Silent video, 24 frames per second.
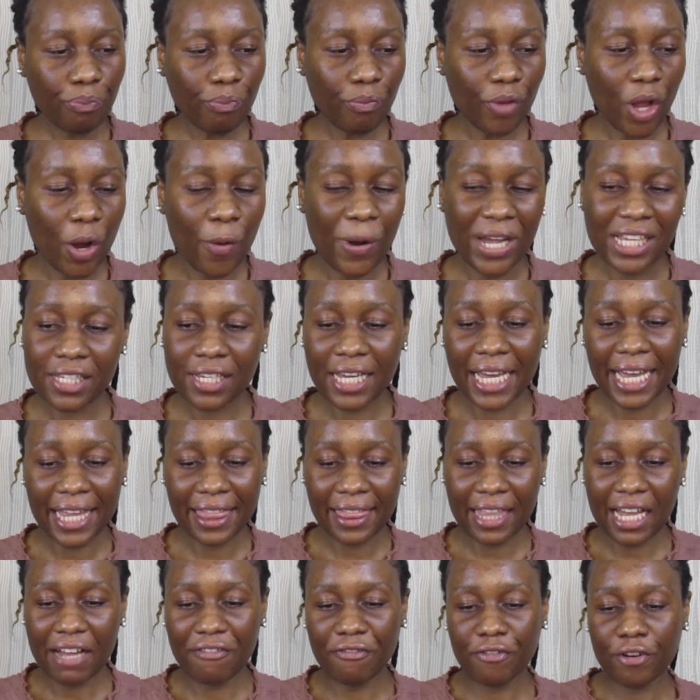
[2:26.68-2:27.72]
We did
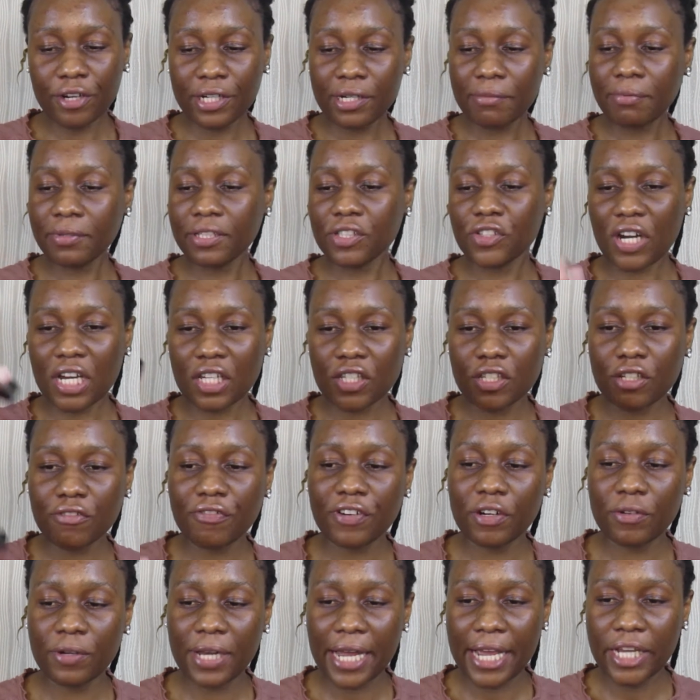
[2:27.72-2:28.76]
get the affordable drugstore
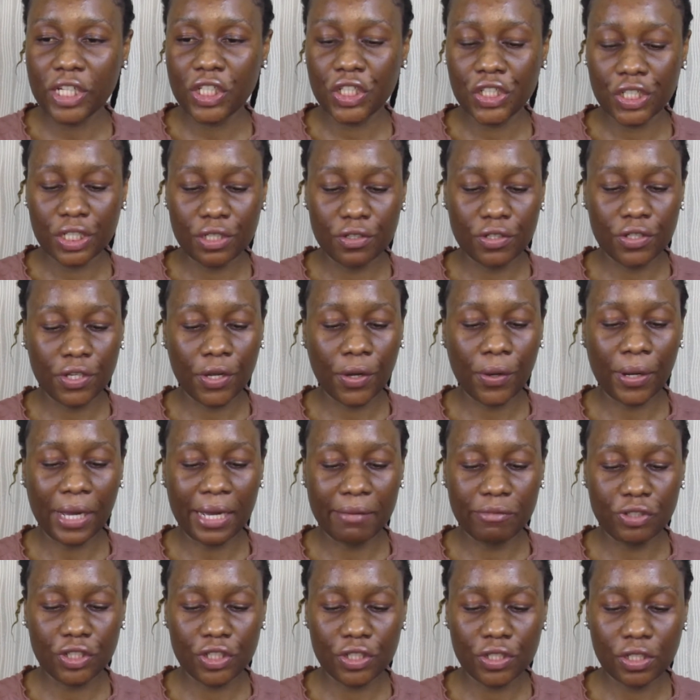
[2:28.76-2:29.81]
foundation, so
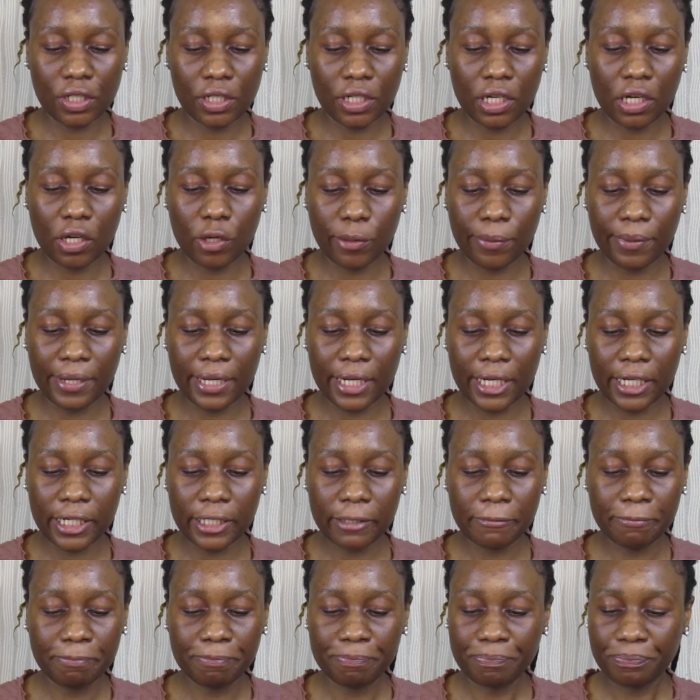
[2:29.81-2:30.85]
I'm just gonna open
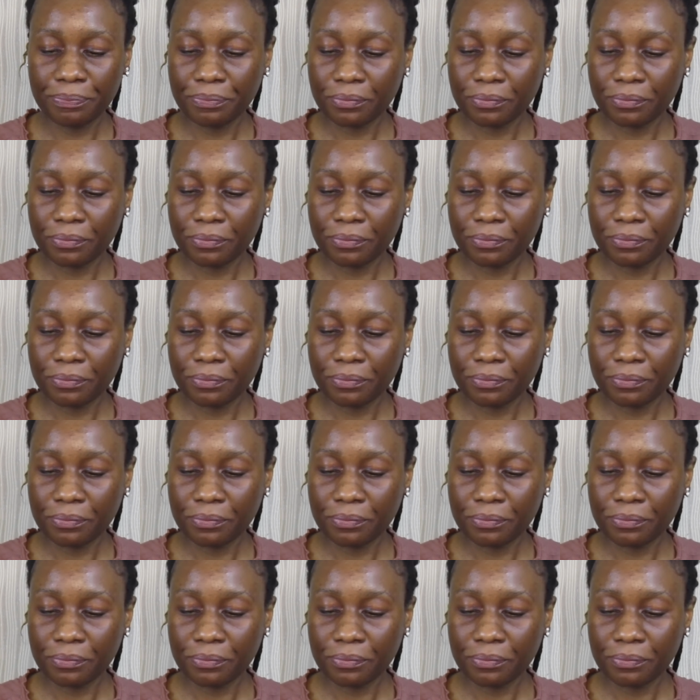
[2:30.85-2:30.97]
it.